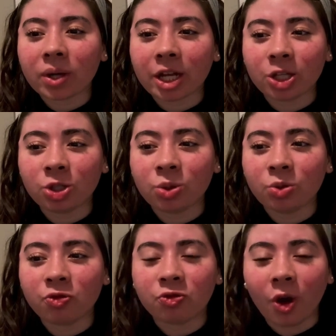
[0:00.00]
can you
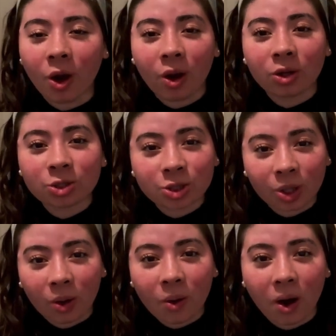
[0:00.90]
fall
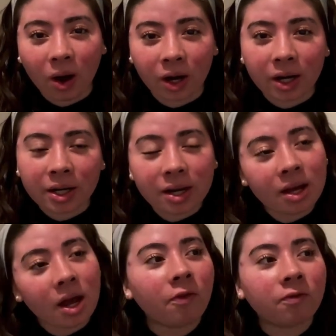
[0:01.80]
so hard
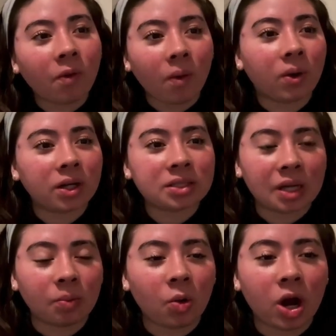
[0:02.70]
for
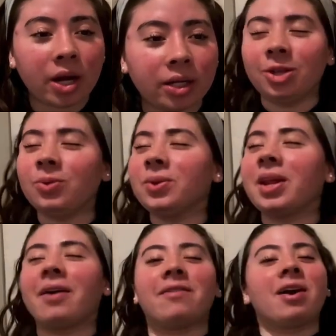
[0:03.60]
someone you
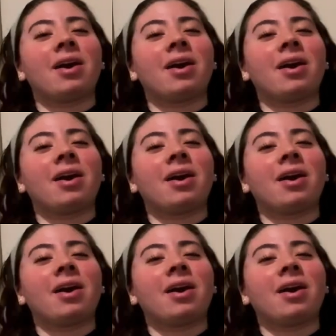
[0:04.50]
never,